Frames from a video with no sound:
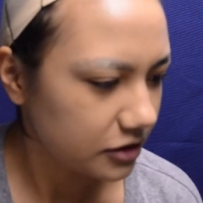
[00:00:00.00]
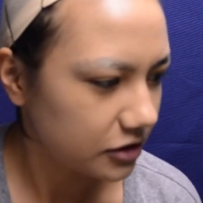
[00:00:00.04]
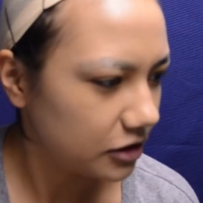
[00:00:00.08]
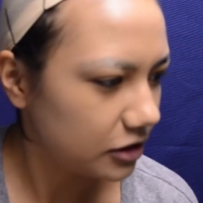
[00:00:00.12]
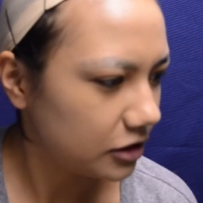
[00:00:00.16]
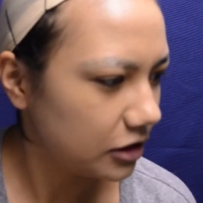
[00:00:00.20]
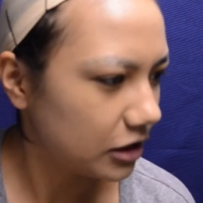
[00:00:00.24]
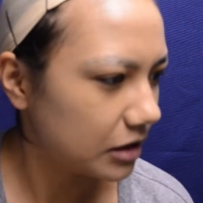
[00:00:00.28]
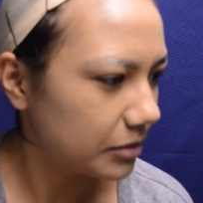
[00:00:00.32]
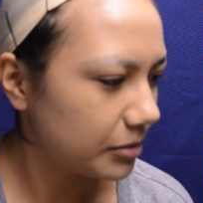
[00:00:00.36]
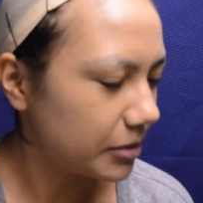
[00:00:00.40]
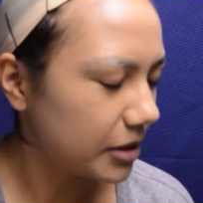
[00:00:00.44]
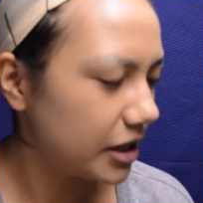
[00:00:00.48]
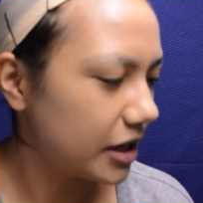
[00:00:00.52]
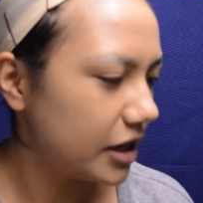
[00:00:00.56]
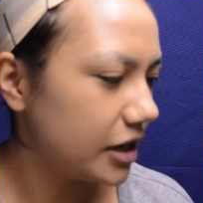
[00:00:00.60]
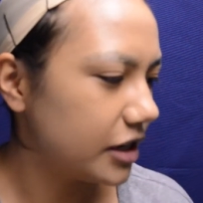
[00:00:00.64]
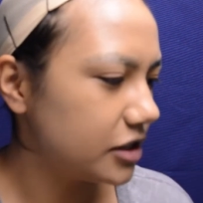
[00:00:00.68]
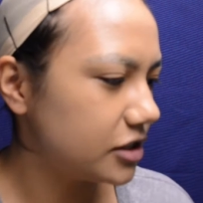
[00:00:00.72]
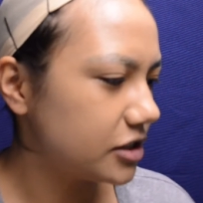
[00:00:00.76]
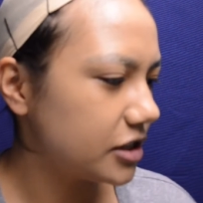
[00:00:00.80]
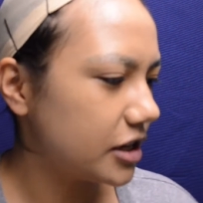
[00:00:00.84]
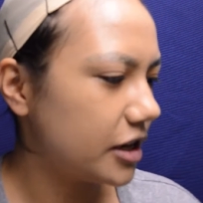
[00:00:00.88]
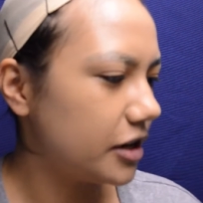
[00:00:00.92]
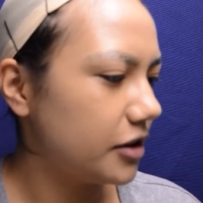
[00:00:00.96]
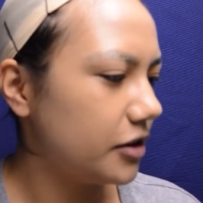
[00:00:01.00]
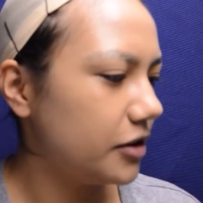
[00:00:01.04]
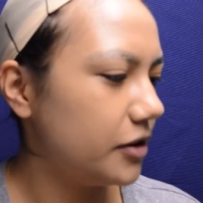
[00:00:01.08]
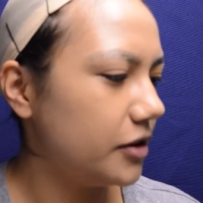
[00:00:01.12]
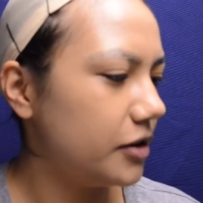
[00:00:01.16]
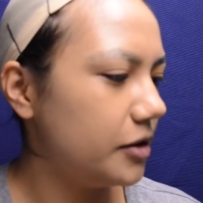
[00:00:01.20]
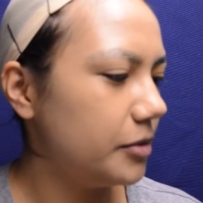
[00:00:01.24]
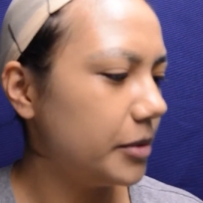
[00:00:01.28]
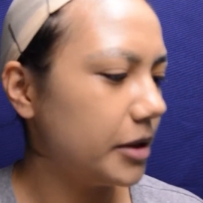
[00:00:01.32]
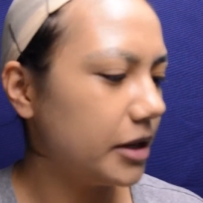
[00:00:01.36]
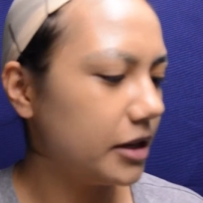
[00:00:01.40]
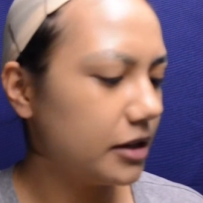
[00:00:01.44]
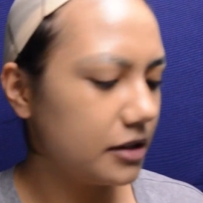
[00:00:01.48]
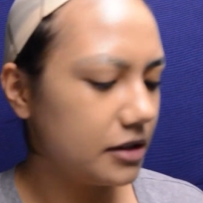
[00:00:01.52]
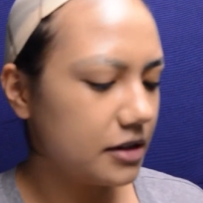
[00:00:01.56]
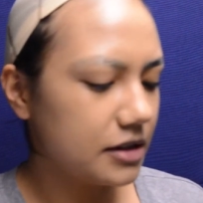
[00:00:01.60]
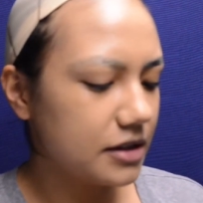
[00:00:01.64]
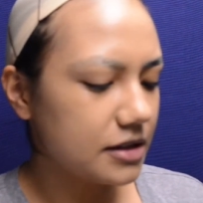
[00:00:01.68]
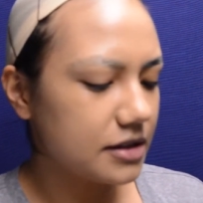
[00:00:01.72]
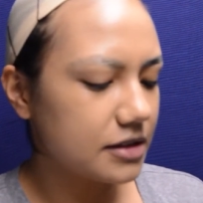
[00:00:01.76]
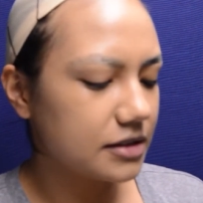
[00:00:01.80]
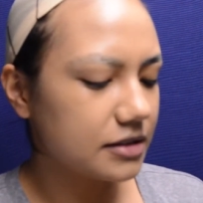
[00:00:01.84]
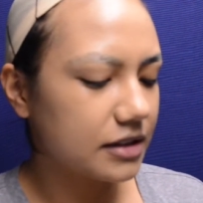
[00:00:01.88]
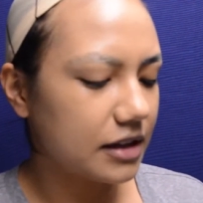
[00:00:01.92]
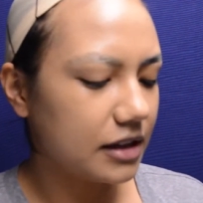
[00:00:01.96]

look at my eyeshadow, oh my goodness,